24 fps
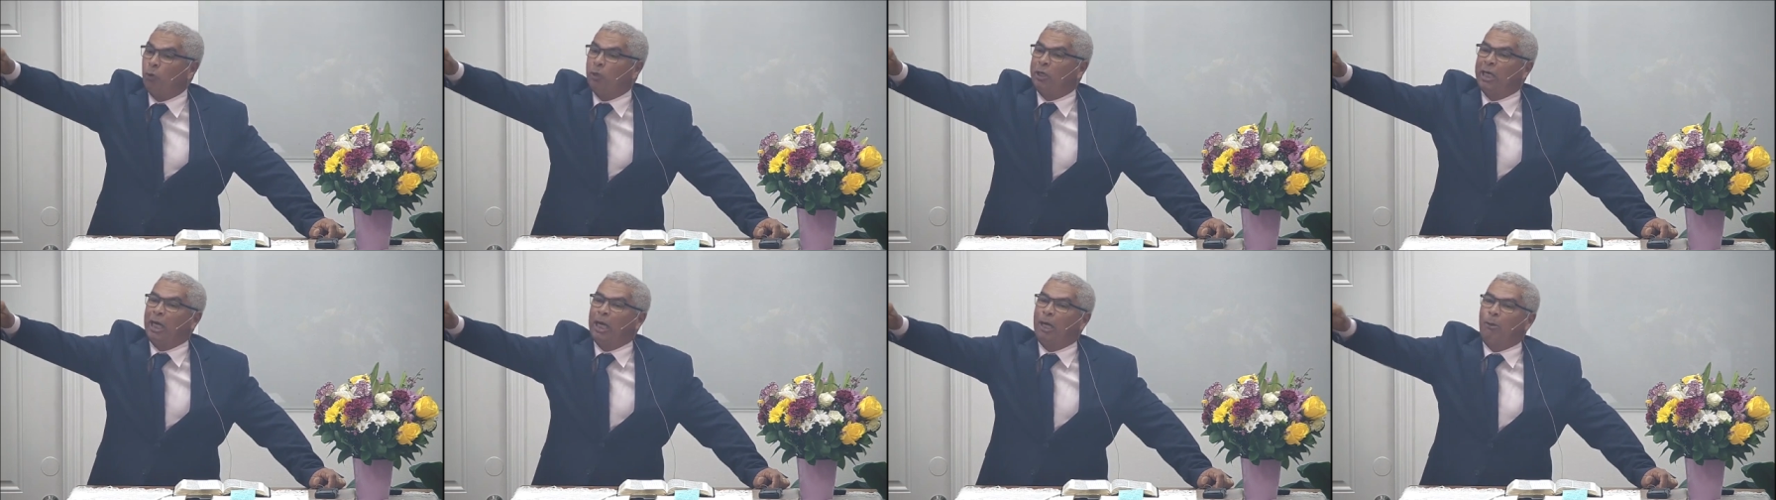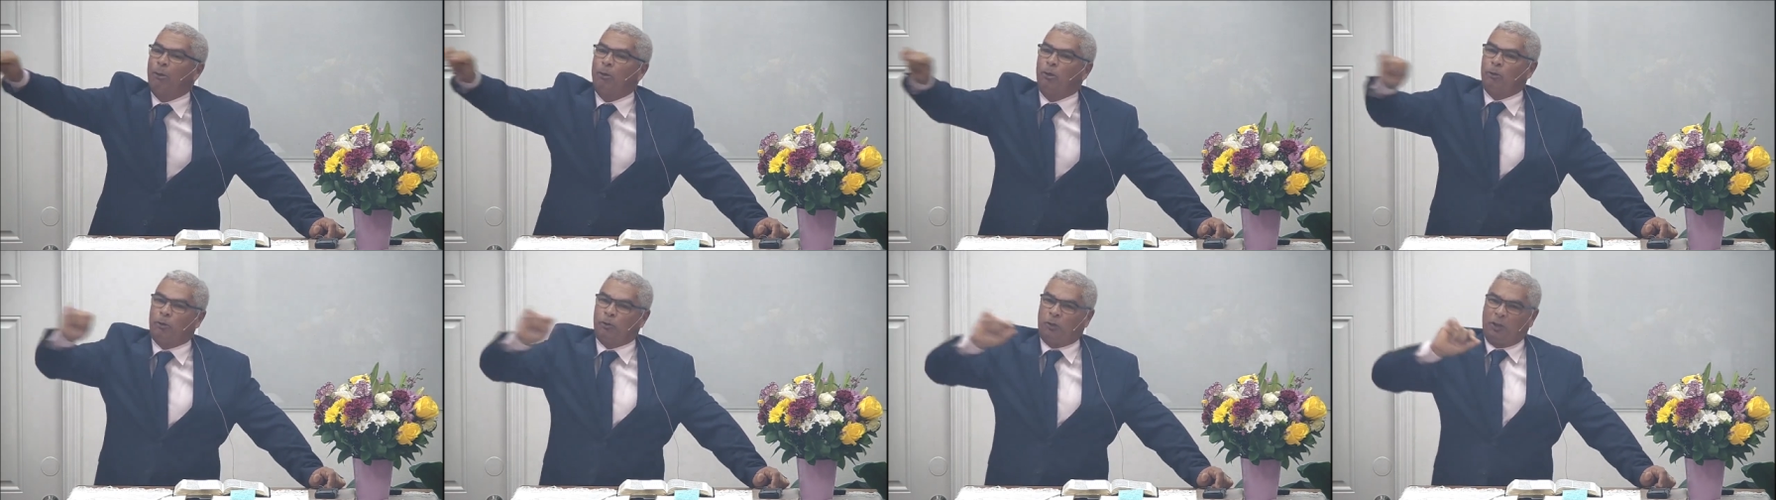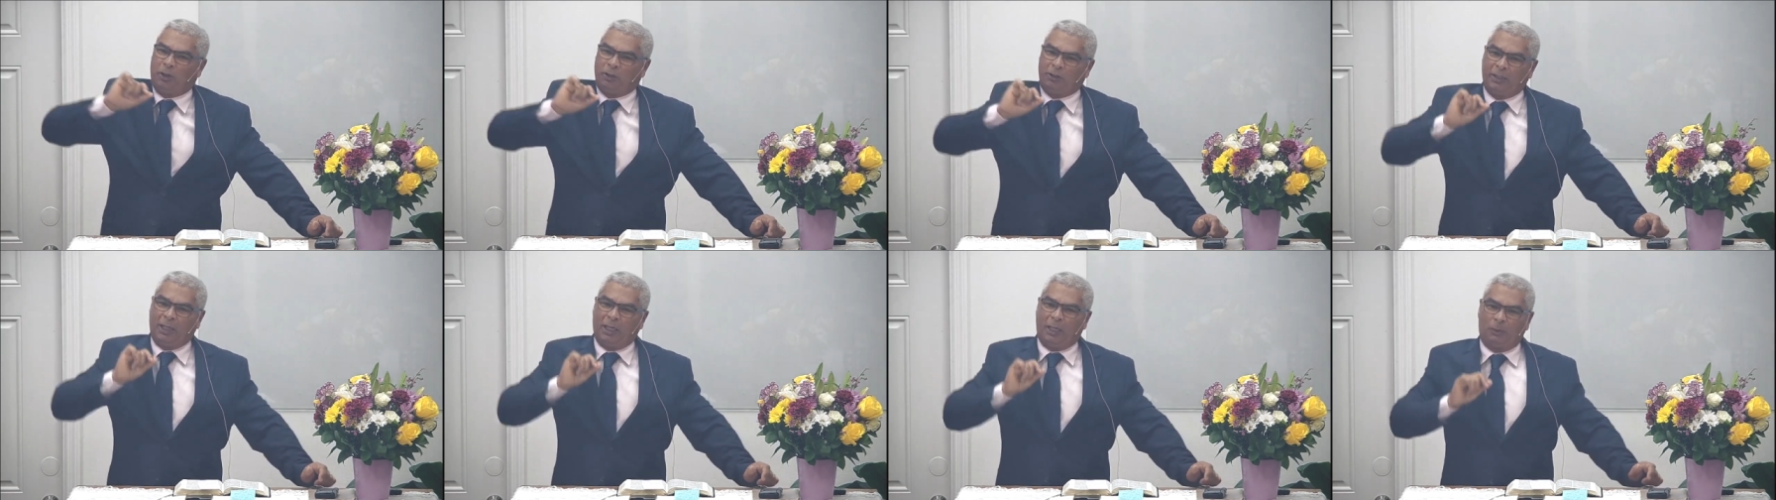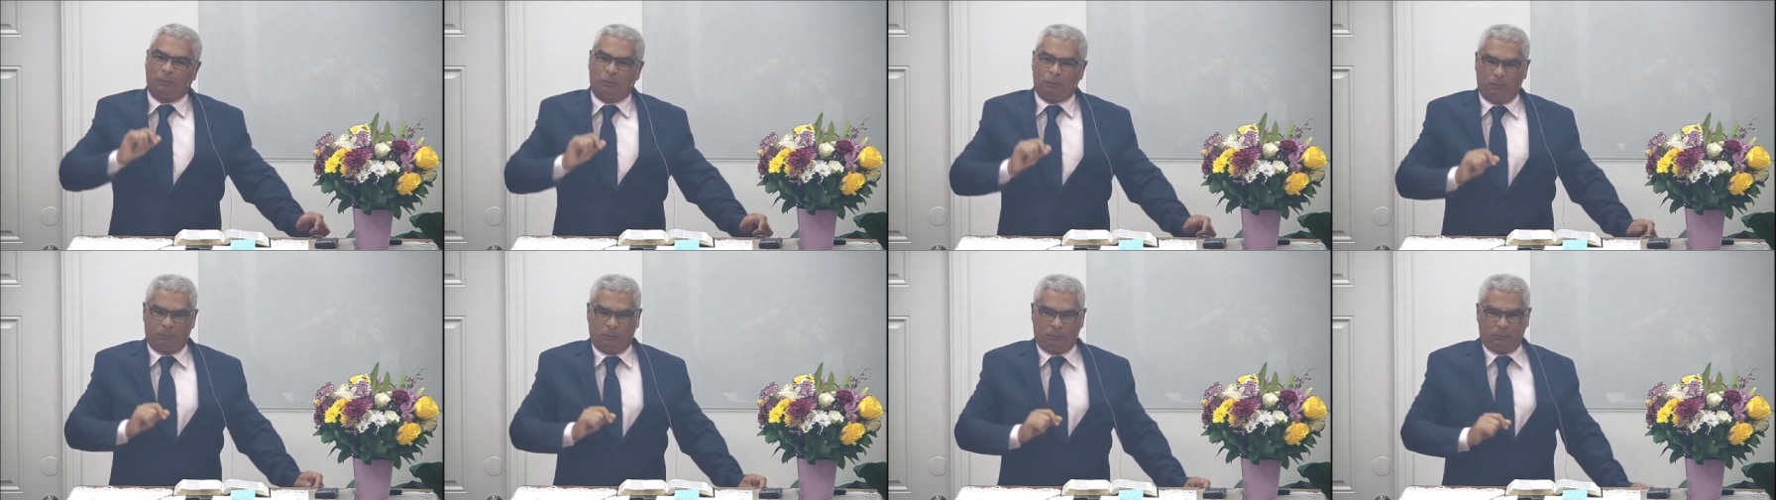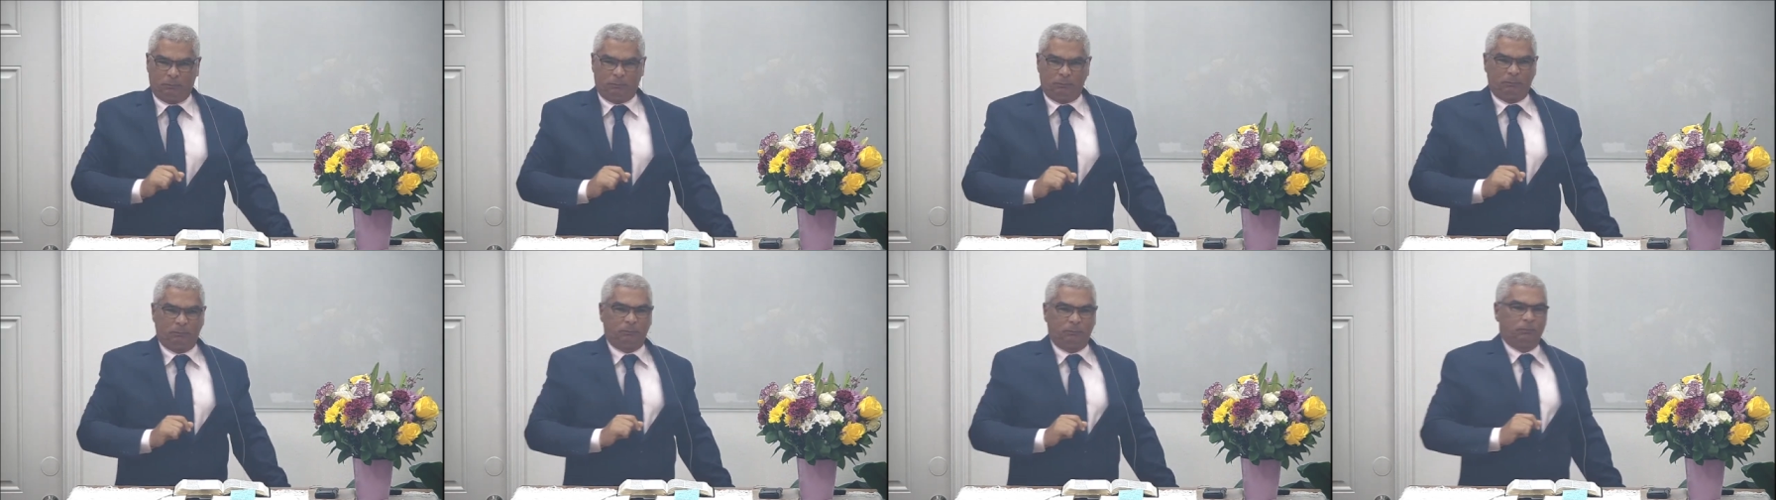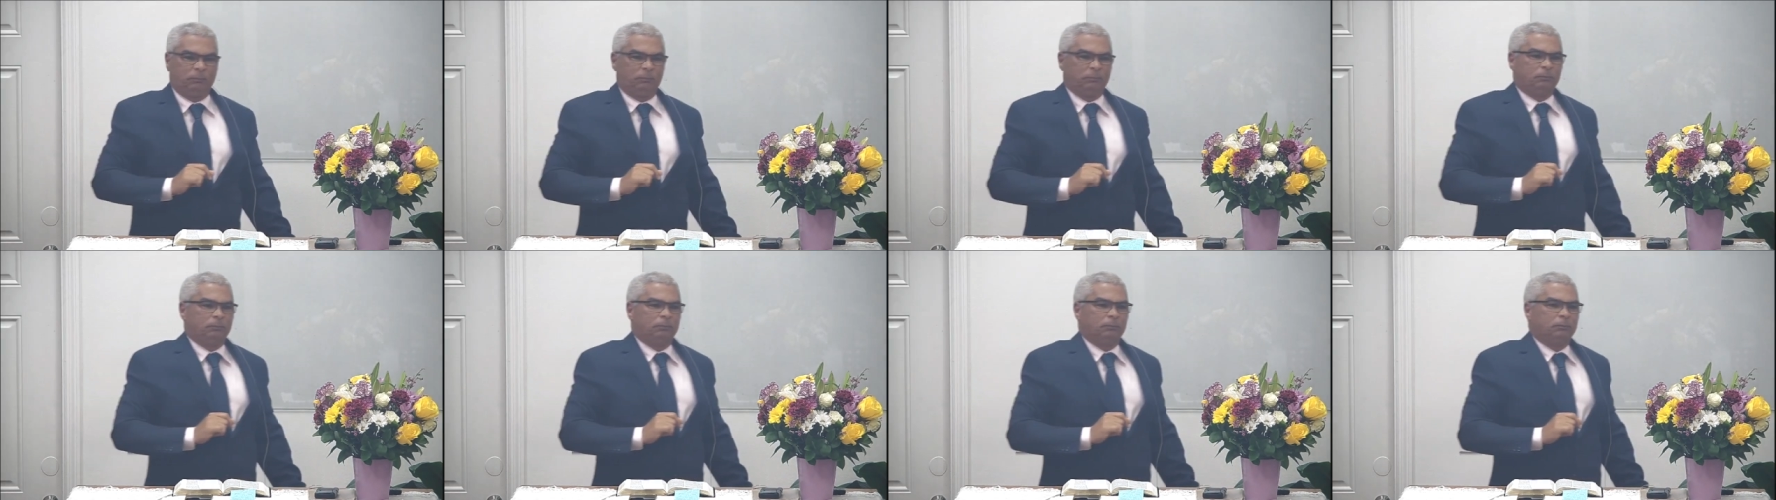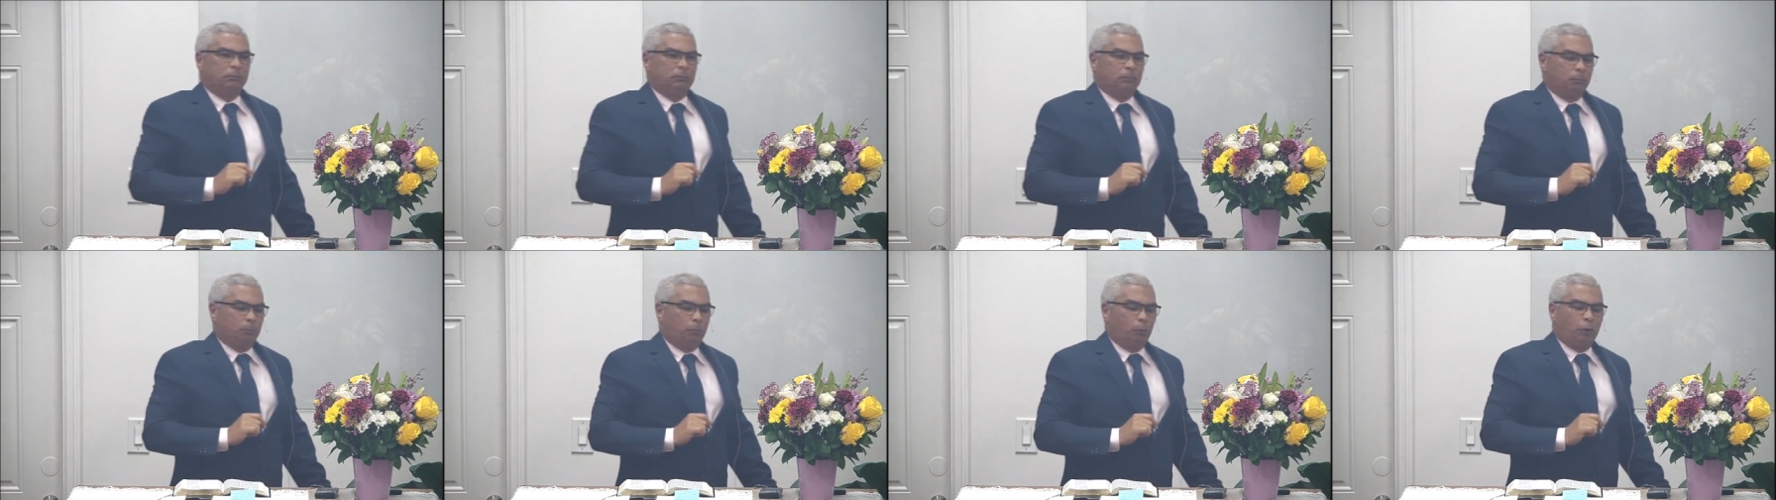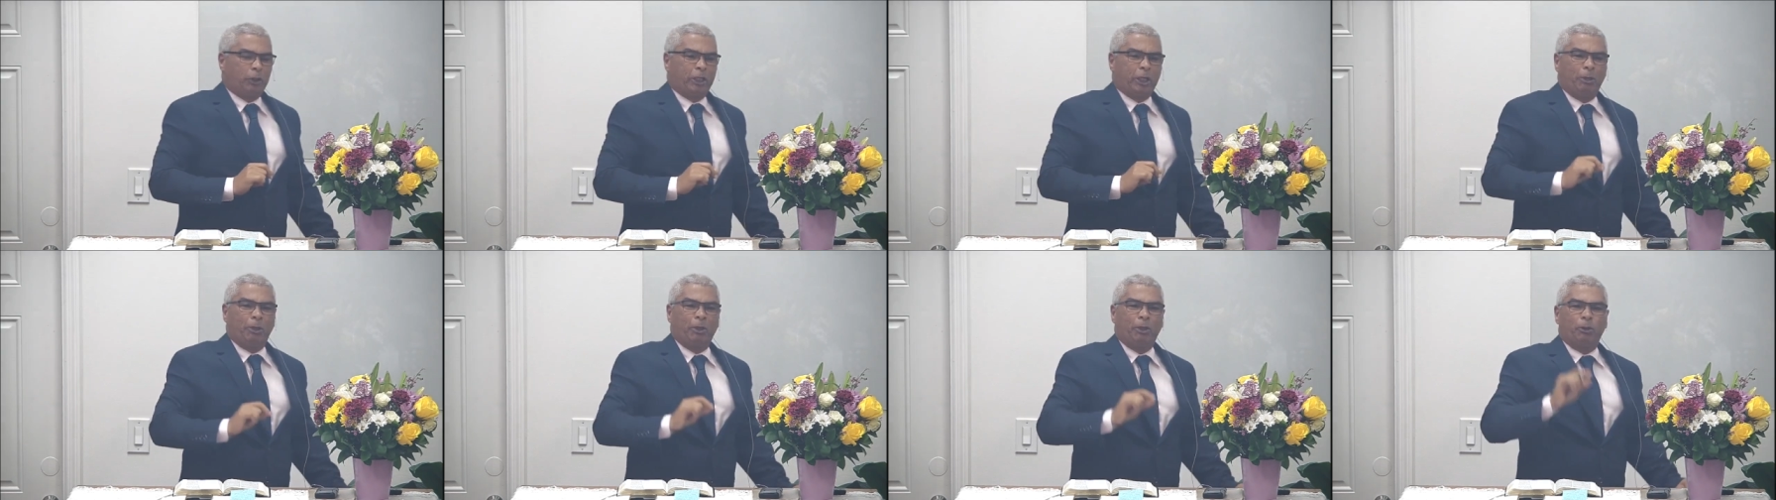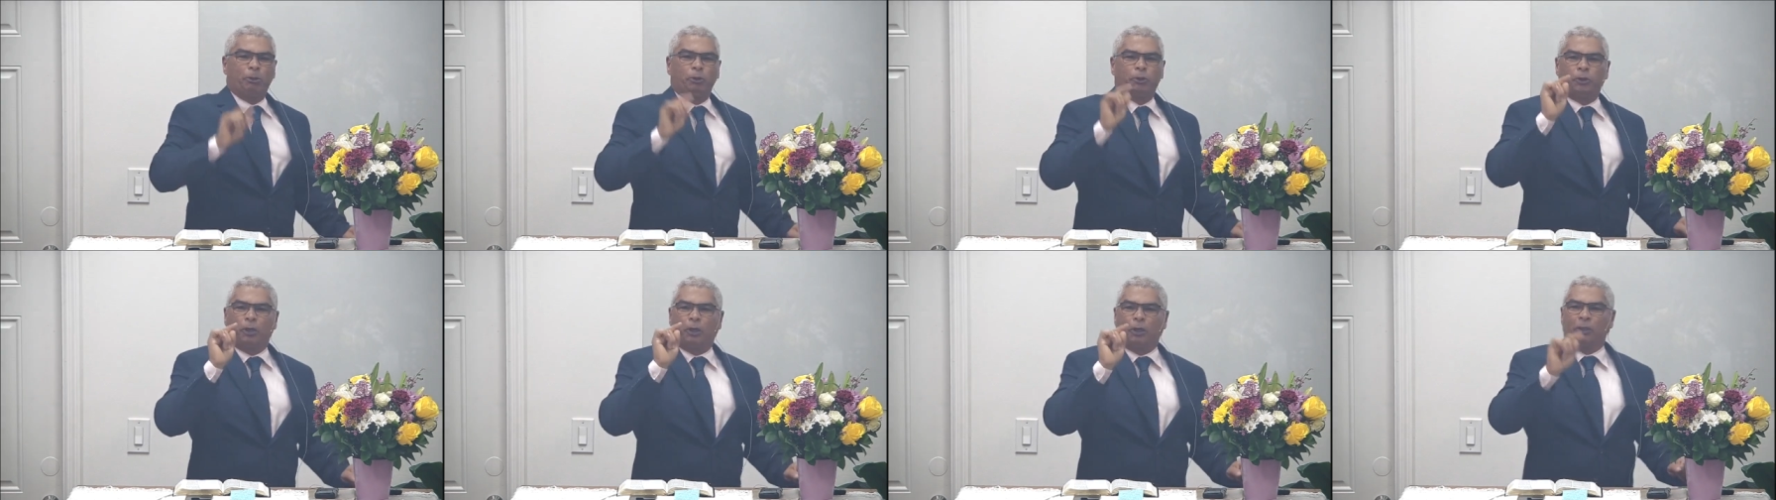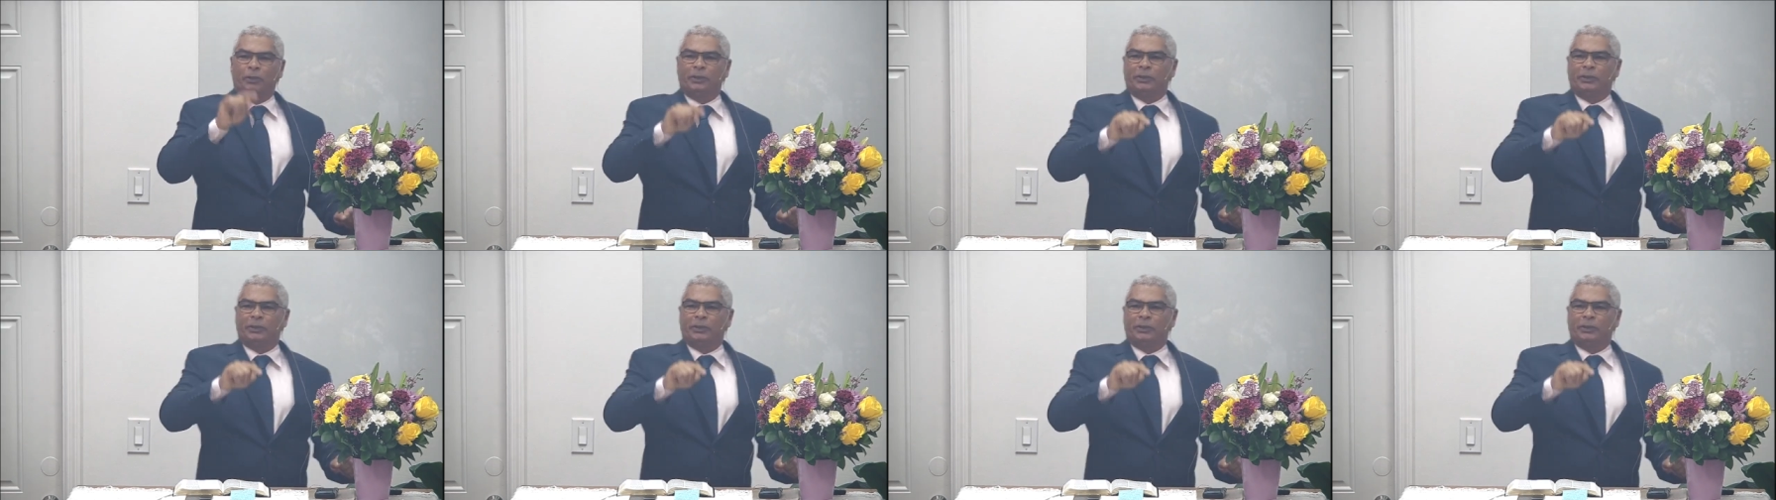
himself on the Jordan River. Why Jordan River?